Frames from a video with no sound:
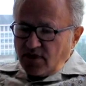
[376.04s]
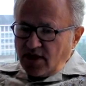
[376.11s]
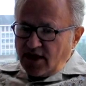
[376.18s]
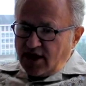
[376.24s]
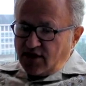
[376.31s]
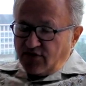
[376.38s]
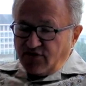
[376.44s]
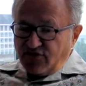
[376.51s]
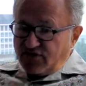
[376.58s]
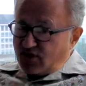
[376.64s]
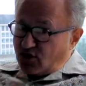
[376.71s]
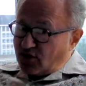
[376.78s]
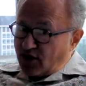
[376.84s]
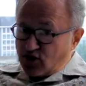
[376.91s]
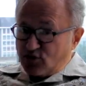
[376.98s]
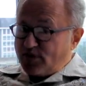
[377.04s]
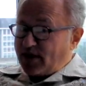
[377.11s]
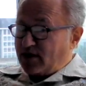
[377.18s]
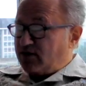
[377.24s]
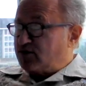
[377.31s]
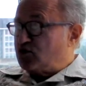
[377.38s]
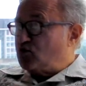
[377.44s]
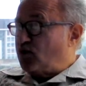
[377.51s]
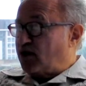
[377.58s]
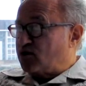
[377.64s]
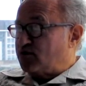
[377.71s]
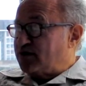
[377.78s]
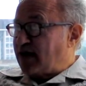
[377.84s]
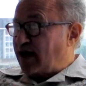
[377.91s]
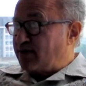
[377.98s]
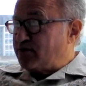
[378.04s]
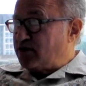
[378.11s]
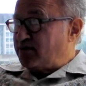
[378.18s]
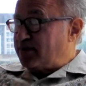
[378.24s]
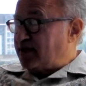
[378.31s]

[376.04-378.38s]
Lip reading: if there are other parents who want to adopt him